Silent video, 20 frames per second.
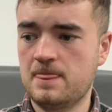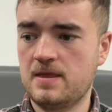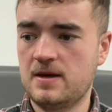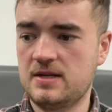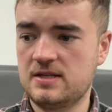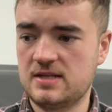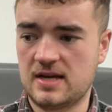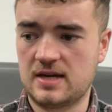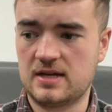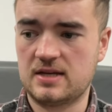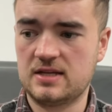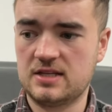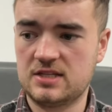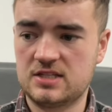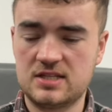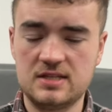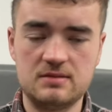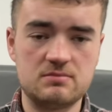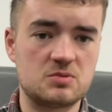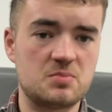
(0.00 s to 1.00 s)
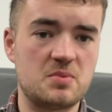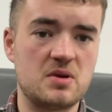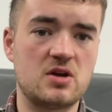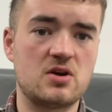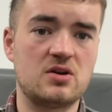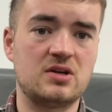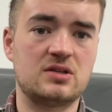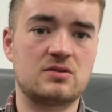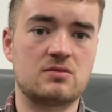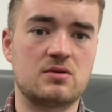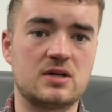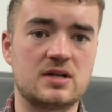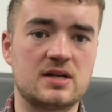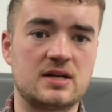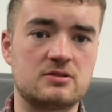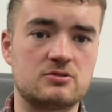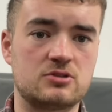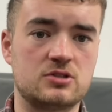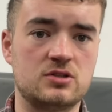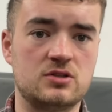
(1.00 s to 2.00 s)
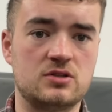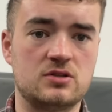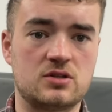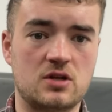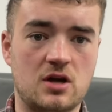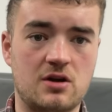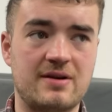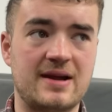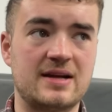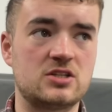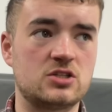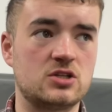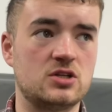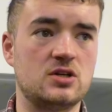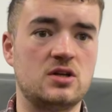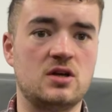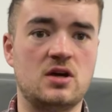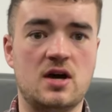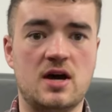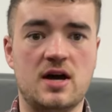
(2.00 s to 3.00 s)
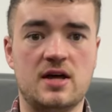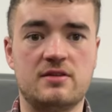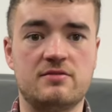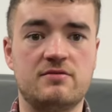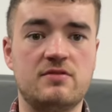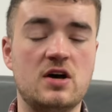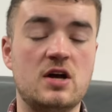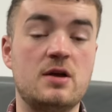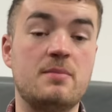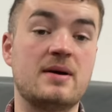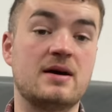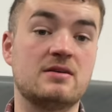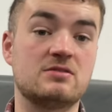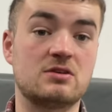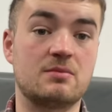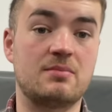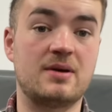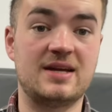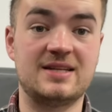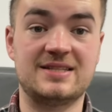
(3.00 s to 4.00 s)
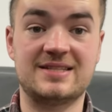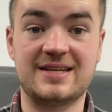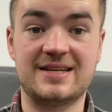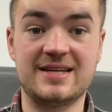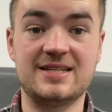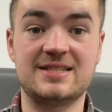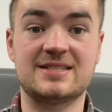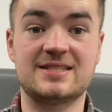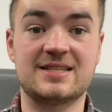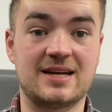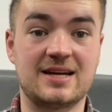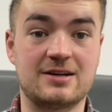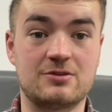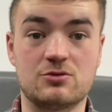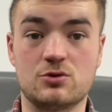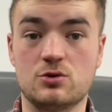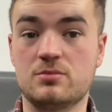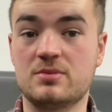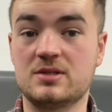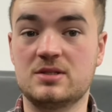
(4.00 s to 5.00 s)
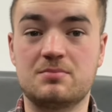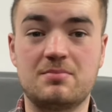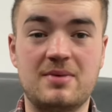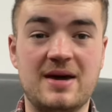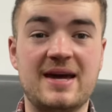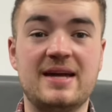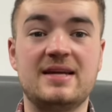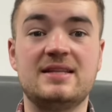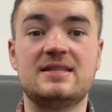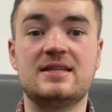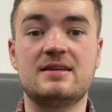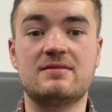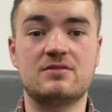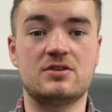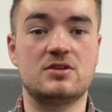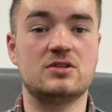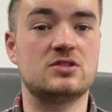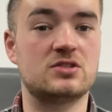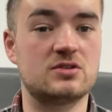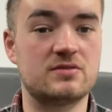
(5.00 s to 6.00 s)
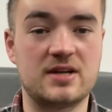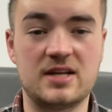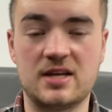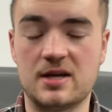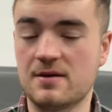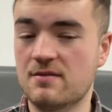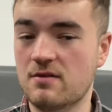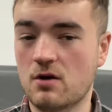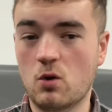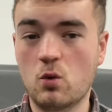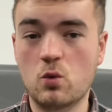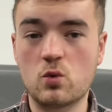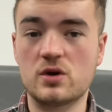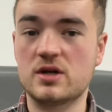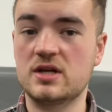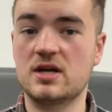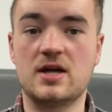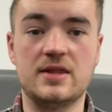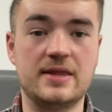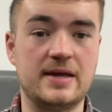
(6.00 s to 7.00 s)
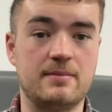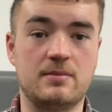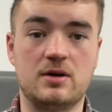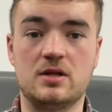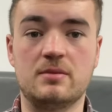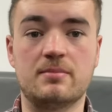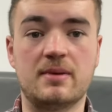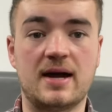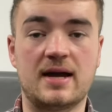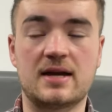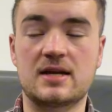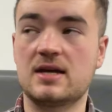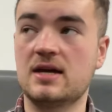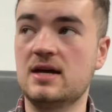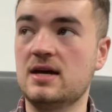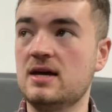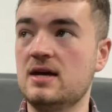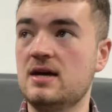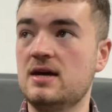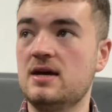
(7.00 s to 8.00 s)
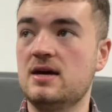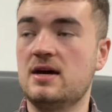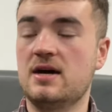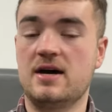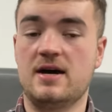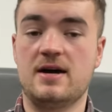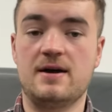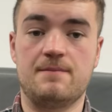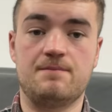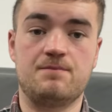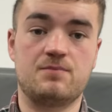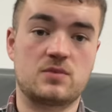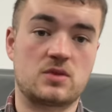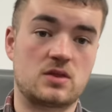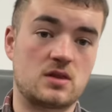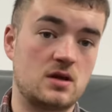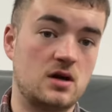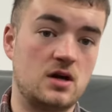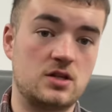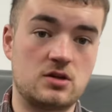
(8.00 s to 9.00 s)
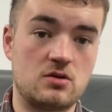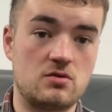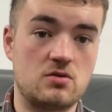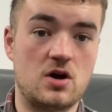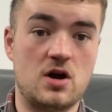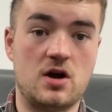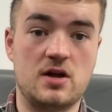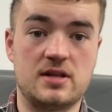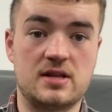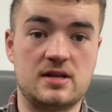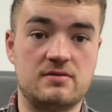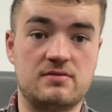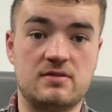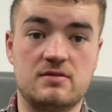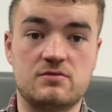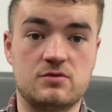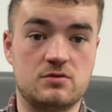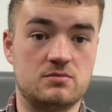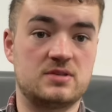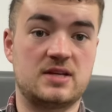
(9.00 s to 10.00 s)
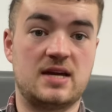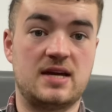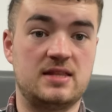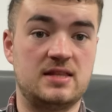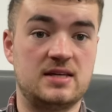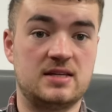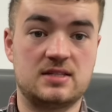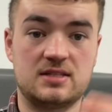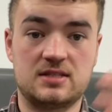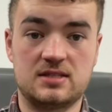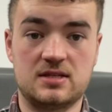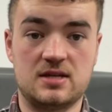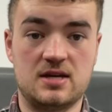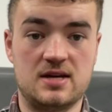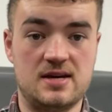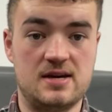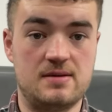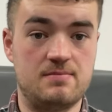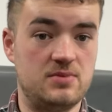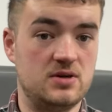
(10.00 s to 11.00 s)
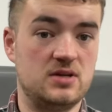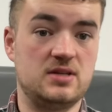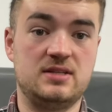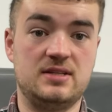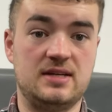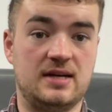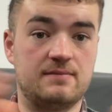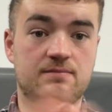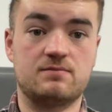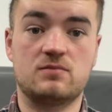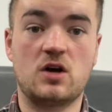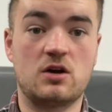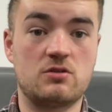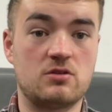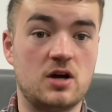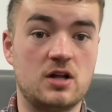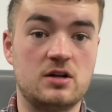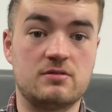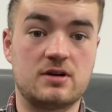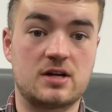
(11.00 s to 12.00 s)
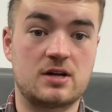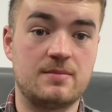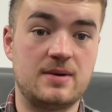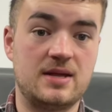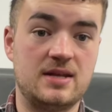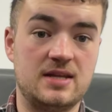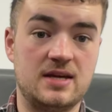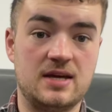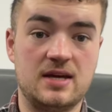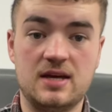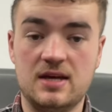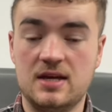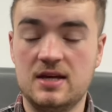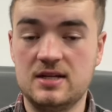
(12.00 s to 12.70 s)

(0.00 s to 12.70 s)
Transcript: And yeah, it seems to be going in the right direction. The £30 I paid to get into that group is paid dividends already. I've already earned that money back. I don't earn anything from saying this, but yeah, I would highly recommend it.